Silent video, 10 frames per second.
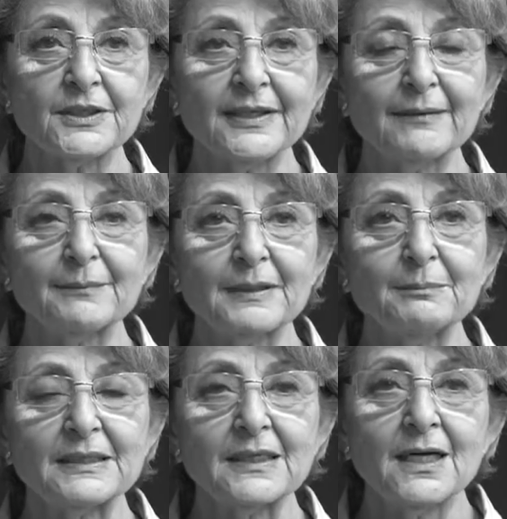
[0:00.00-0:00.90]
to get me,
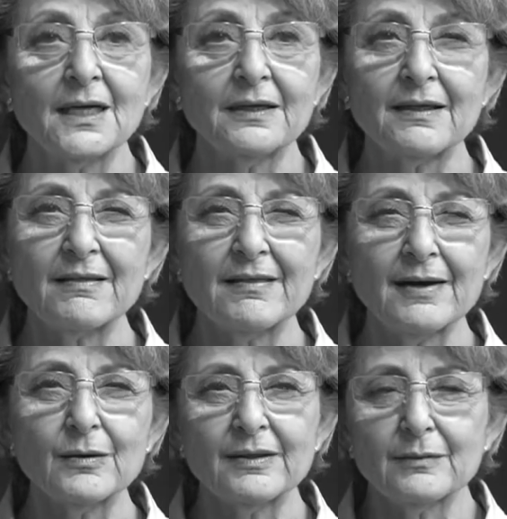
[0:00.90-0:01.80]
but
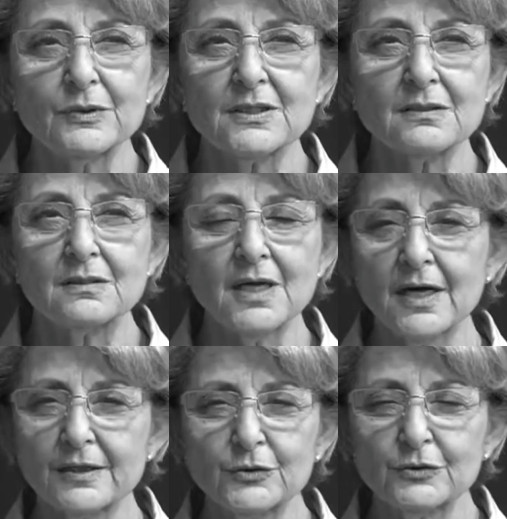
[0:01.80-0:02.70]
that was
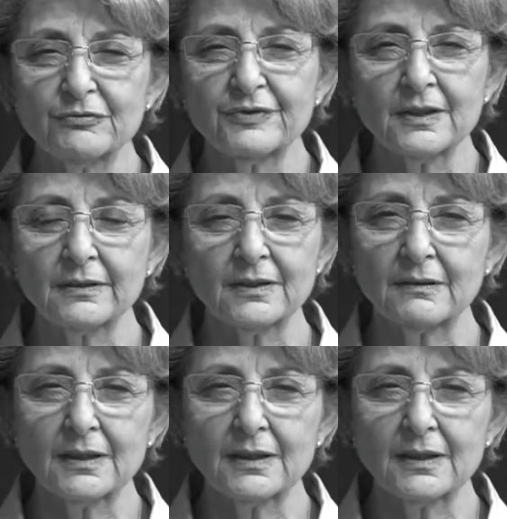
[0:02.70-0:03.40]
not a good feeling.